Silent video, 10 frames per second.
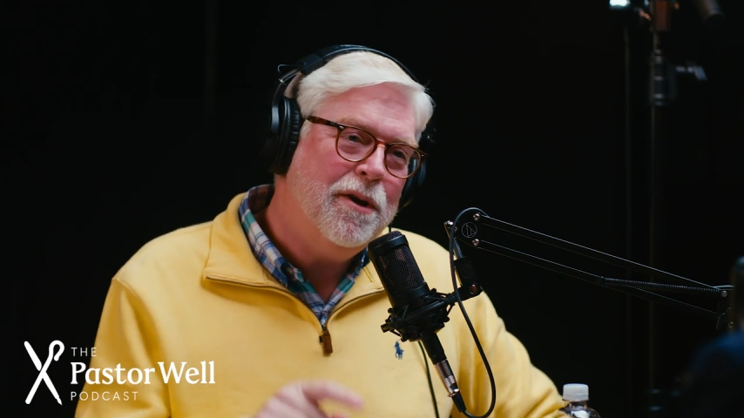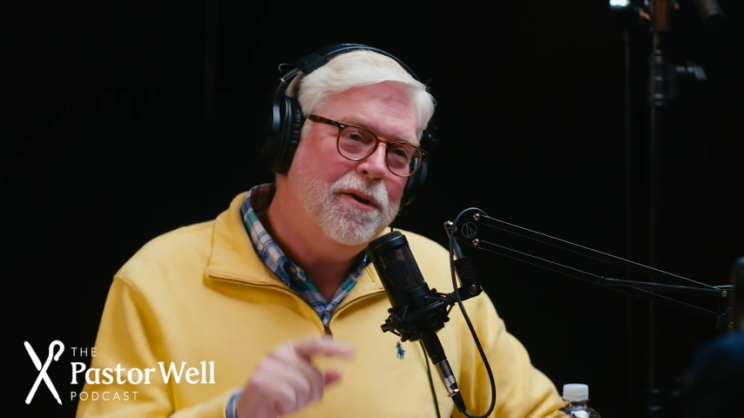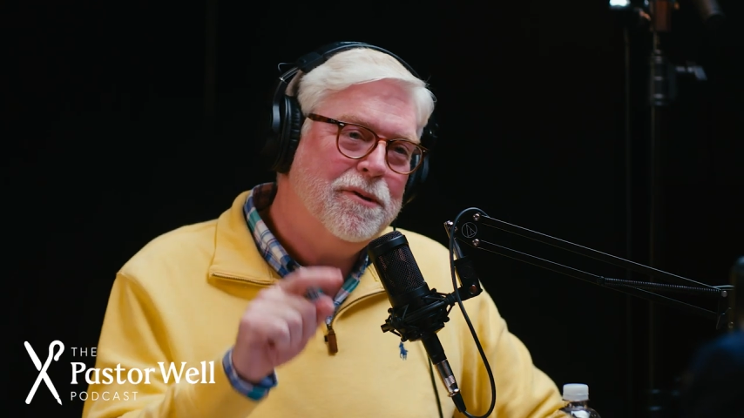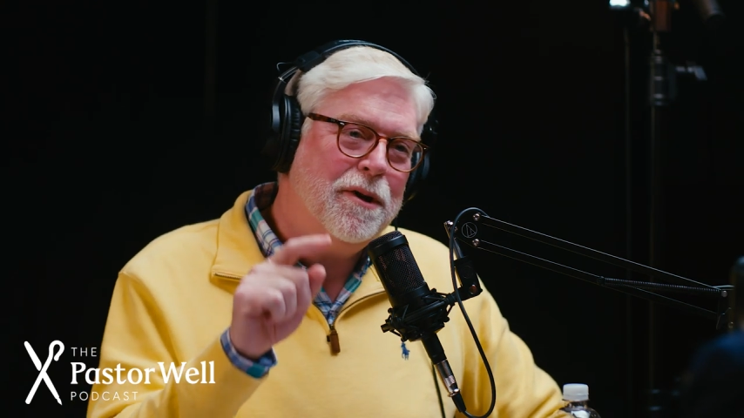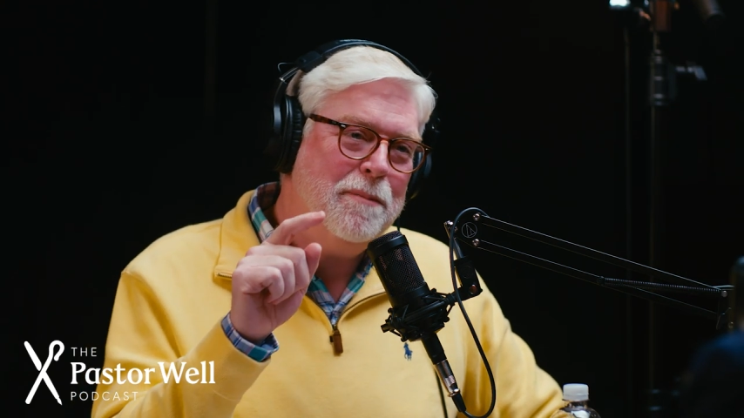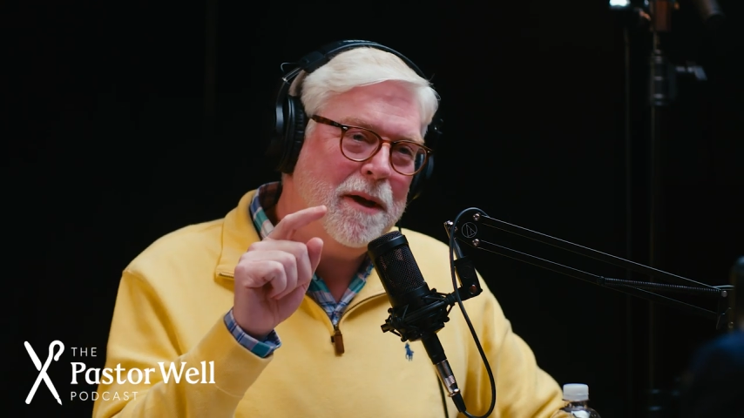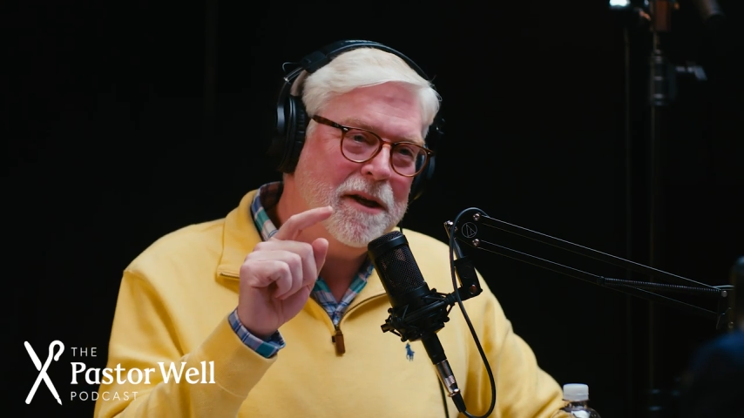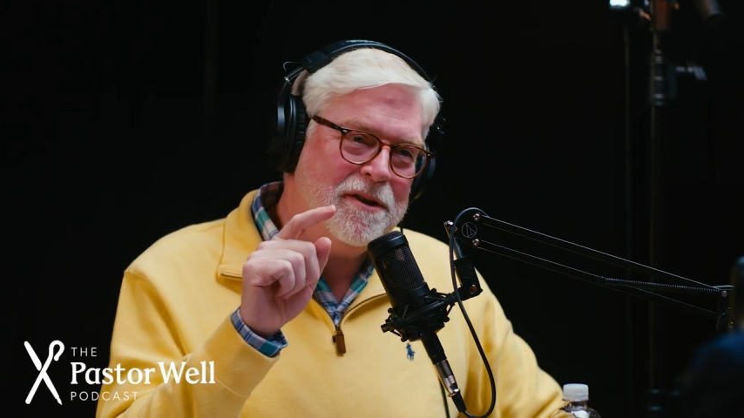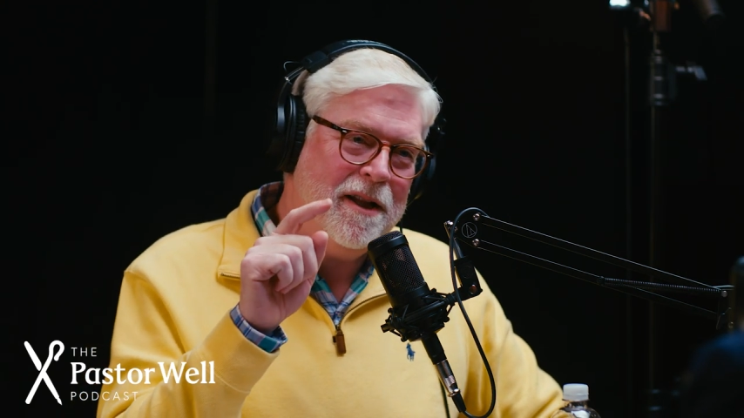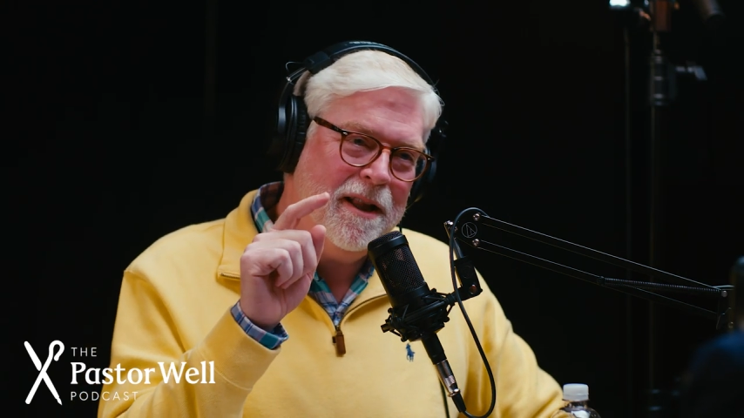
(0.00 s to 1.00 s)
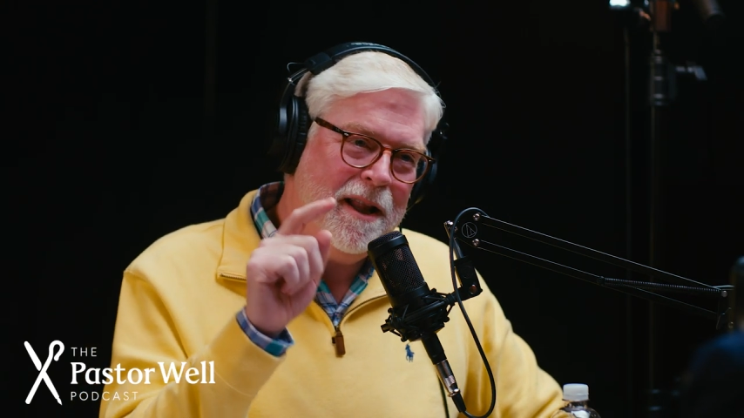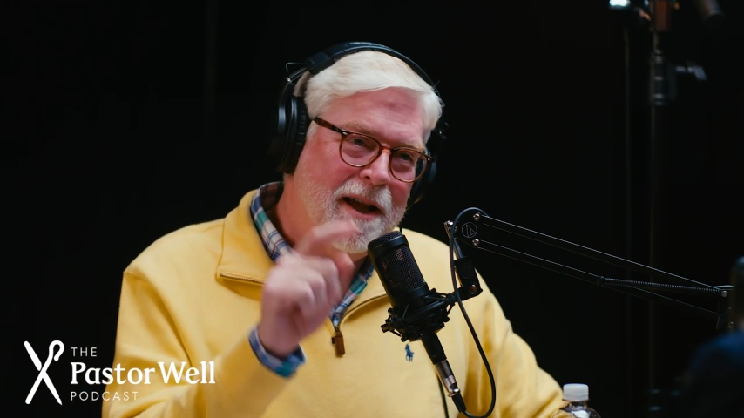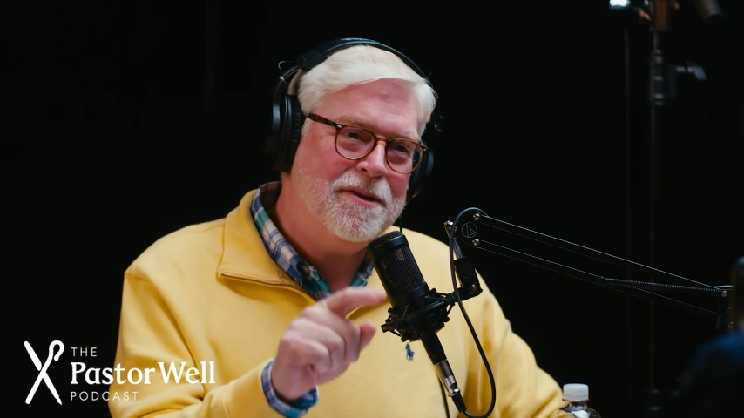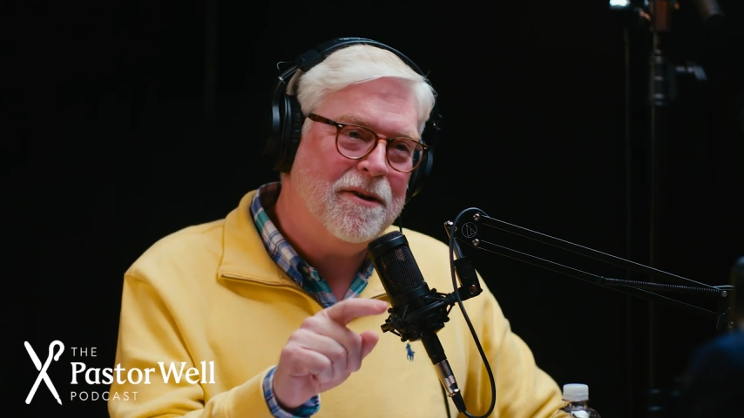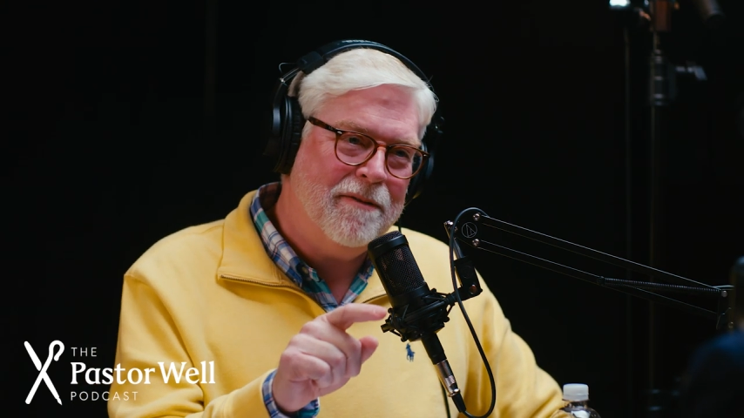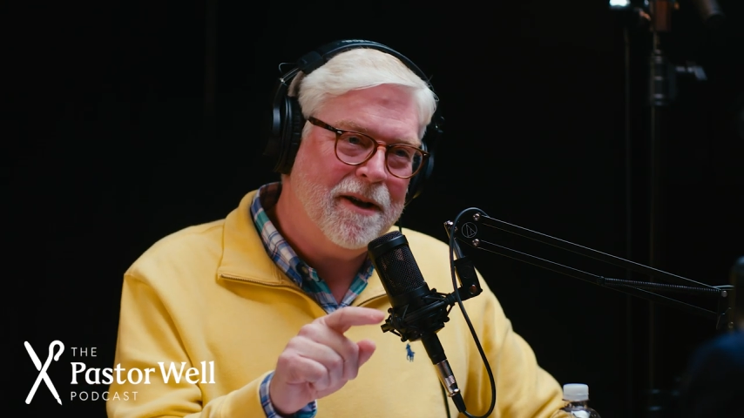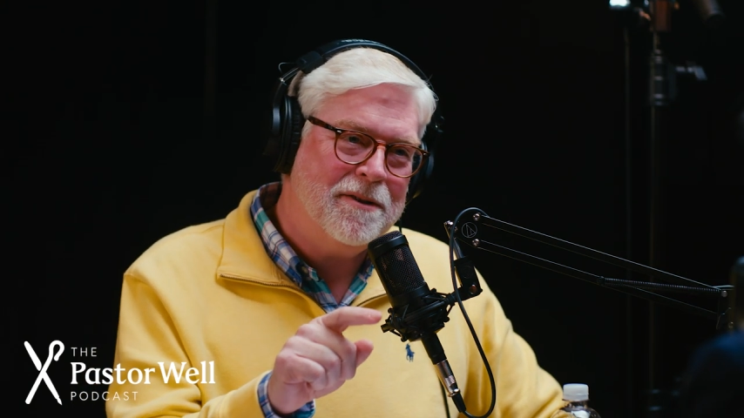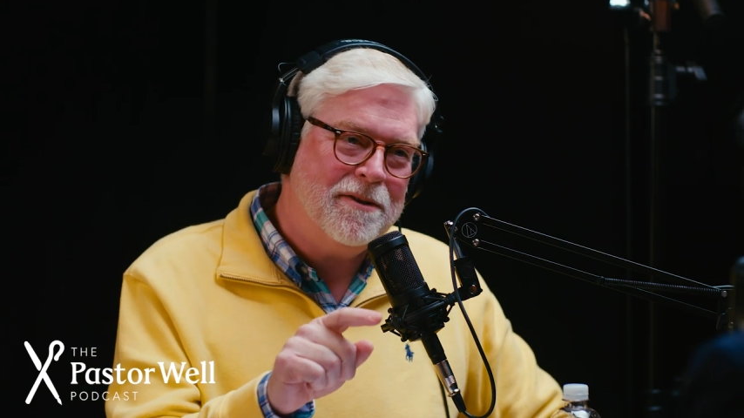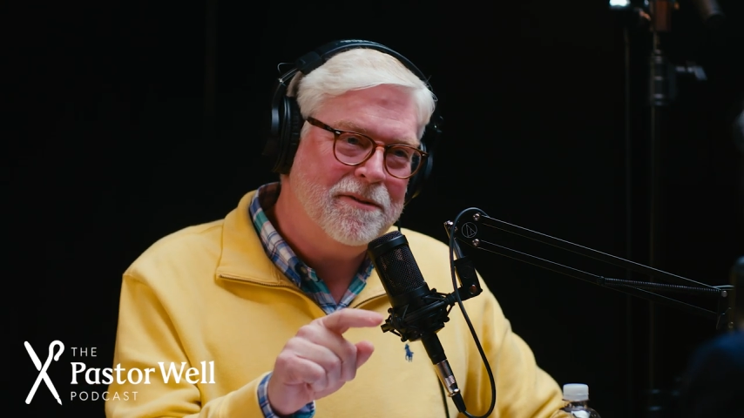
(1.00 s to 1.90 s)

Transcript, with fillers: you treat me as the lesser vessel.